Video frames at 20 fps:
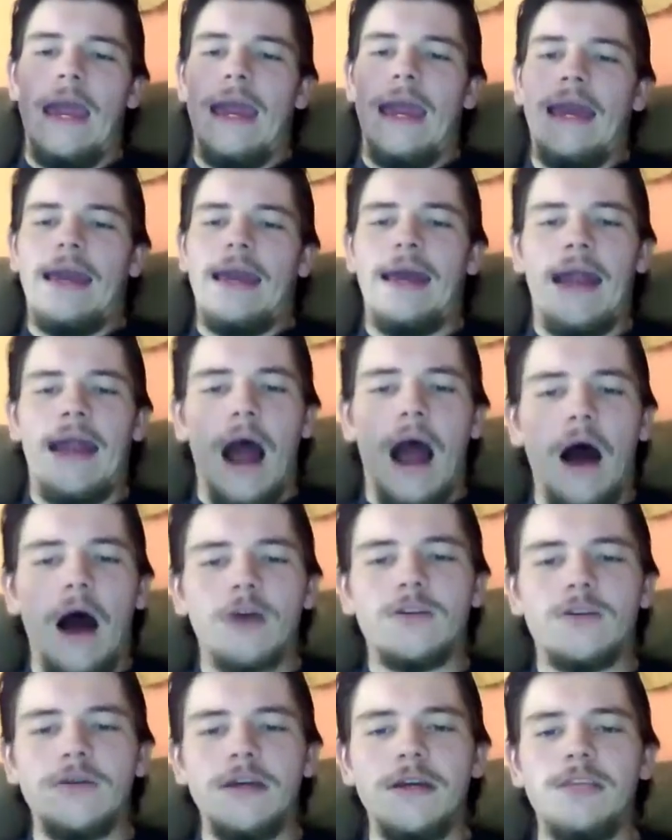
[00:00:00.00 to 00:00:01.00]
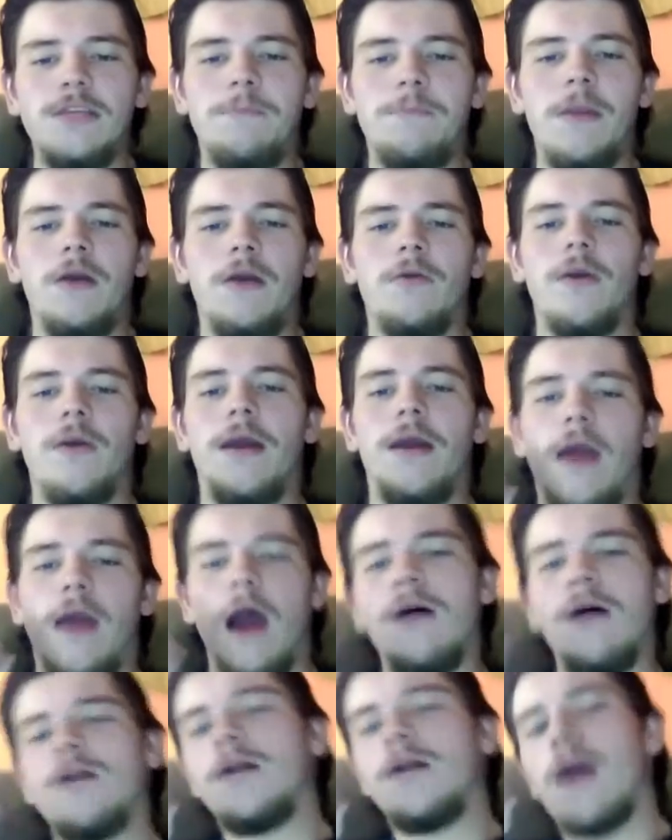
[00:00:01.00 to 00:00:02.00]
It also needs to be green.
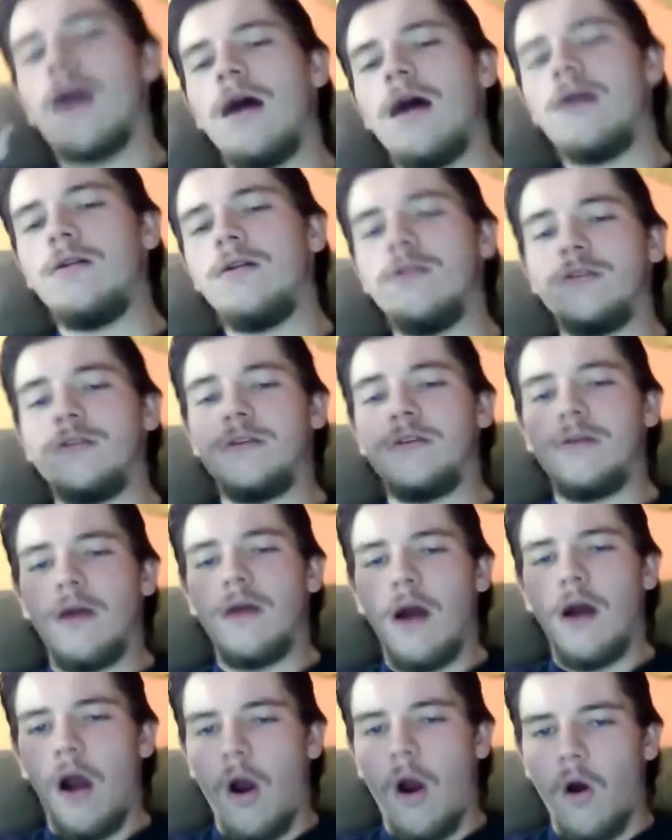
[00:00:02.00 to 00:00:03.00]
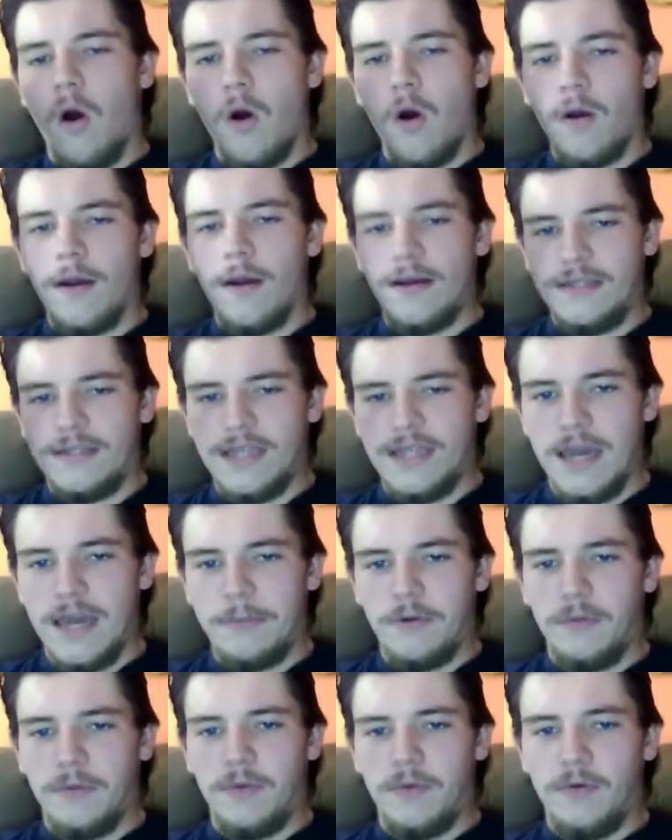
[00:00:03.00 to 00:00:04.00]
Other colors are
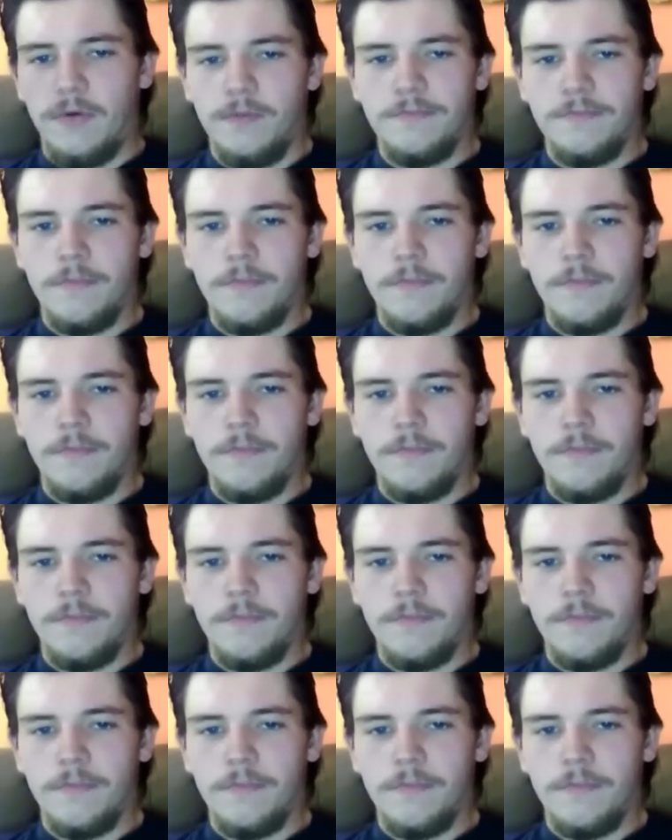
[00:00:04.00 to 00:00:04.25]
acceptable,